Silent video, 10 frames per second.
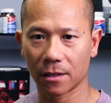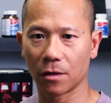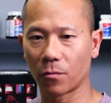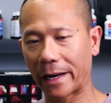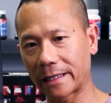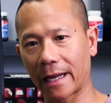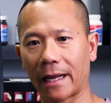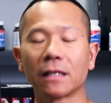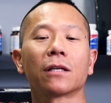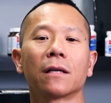it
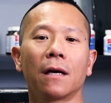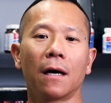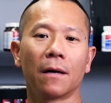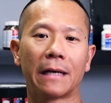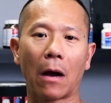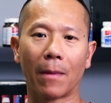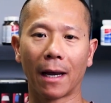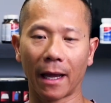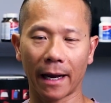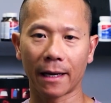radiates down my
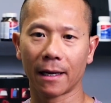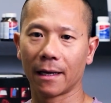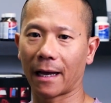leg.